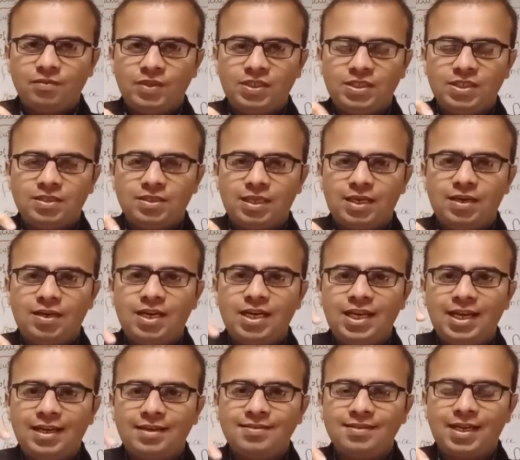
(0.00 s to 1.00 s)
which is
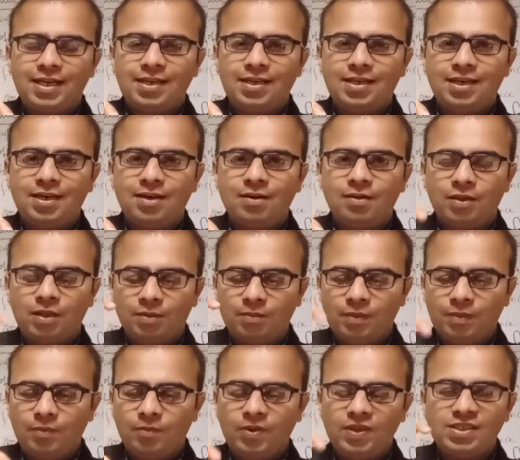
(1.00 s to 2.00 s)
already excited
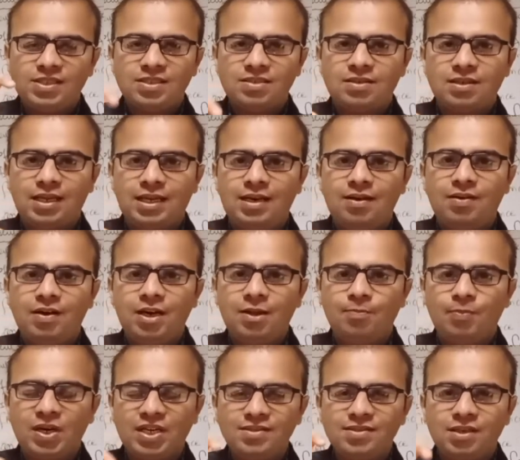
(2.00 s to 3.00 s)
and which is
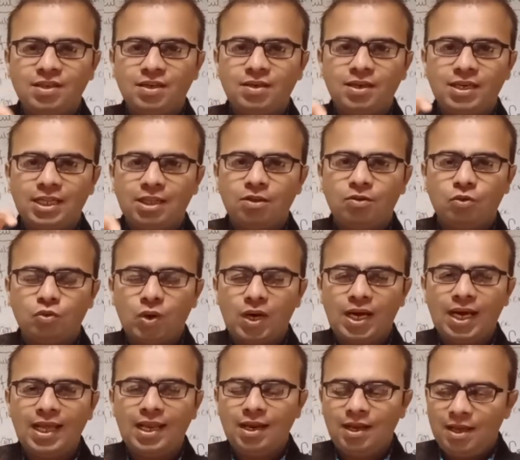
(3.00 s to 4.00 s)
already present in the
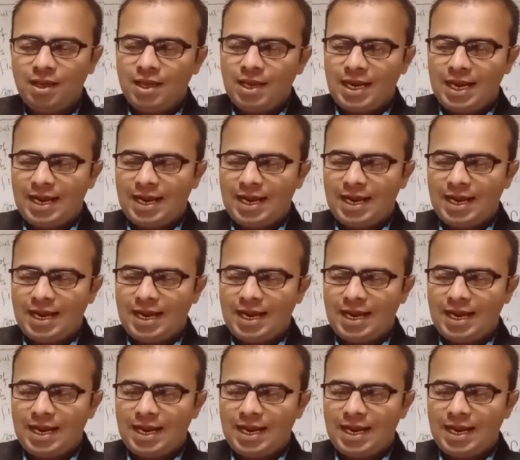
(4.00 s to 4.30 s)
coil,